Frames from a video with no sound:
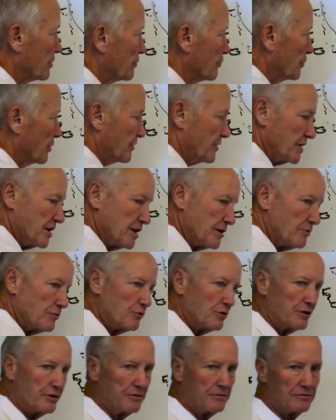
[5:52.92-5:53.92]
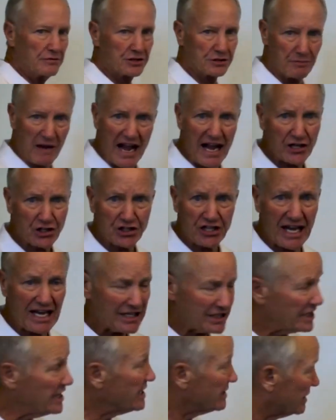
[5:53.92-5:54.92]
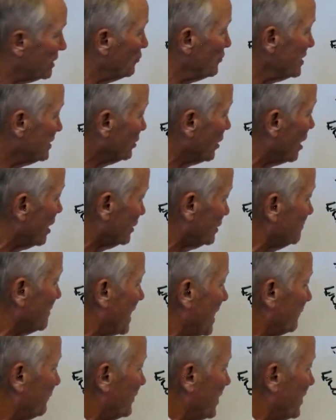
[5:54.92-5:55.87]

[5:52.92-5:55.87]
with the smash technique that we talked about